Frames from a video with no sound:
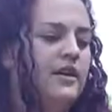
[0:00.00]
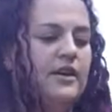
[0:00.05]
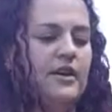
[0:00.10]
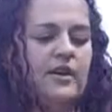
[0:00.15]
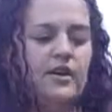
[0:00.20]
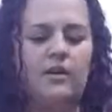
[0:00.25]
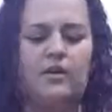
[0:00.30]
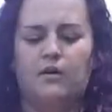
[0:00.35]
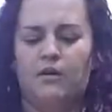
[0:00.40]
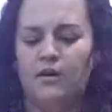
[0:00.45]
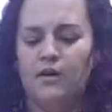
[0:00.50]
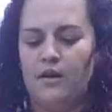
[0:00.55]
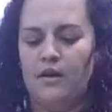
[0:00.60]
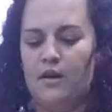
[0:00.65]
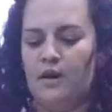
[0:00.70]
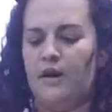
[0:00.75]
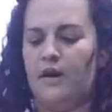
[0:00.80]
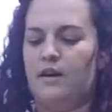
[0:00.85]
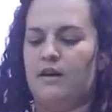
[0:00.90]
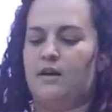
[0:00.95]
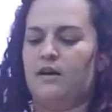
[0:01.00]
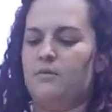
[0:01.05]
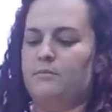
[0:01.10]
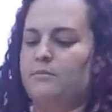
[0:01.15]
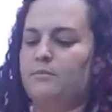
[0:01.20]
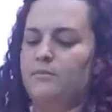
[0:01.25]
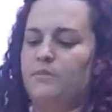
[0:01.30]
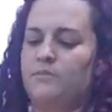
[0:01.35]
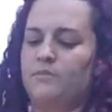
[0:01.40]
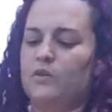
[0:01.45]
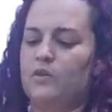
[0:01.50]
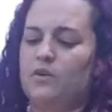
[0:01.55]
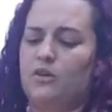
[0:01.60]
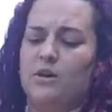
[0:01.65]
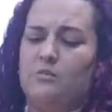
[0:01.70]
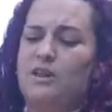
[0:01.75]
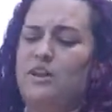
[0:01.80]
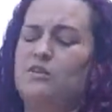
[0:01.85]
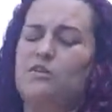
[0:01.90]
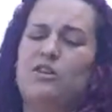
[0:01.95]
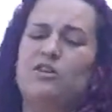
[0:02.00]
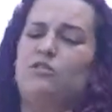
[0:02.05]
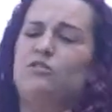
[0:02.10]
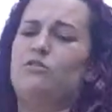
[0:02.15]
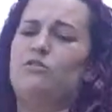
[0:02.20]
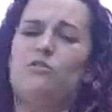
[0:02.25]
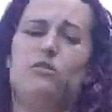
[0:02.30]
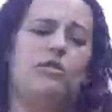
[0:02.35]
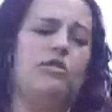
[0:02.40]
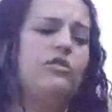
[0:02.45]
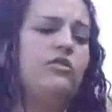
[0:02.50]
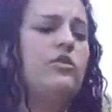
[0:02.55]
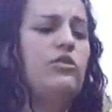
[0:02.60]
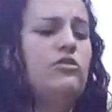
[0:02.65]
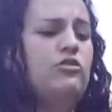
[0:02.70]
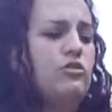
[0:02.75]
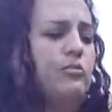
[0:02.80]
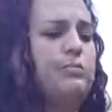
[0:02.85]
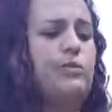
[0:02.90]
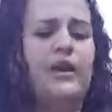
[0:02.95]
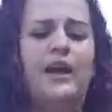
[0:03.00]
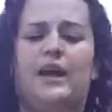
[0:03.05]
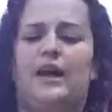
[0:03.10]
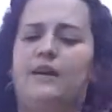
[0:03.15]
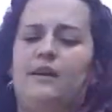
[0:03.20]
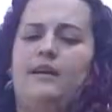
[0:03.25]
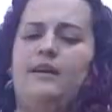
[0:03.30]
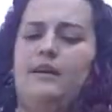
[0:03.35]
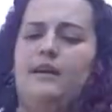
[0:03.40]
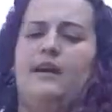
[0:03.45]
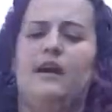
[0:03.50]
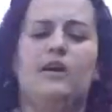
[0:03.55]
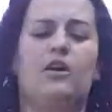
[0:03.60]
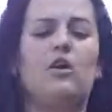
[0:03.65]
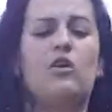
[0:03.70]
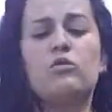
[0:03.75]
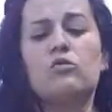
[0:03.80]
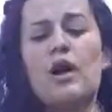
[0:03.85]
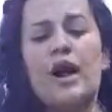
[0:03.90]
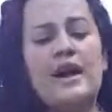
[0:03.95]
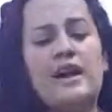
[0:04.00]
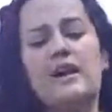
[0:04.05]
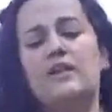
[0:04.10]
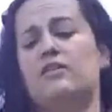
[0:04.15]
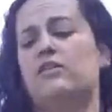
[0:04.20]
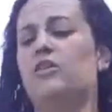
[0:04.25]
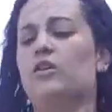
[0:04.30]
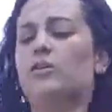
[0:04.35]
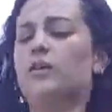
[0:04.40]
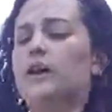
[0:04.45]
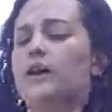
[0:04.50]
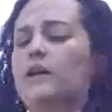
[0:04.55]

or I mean, you can still just break and go right into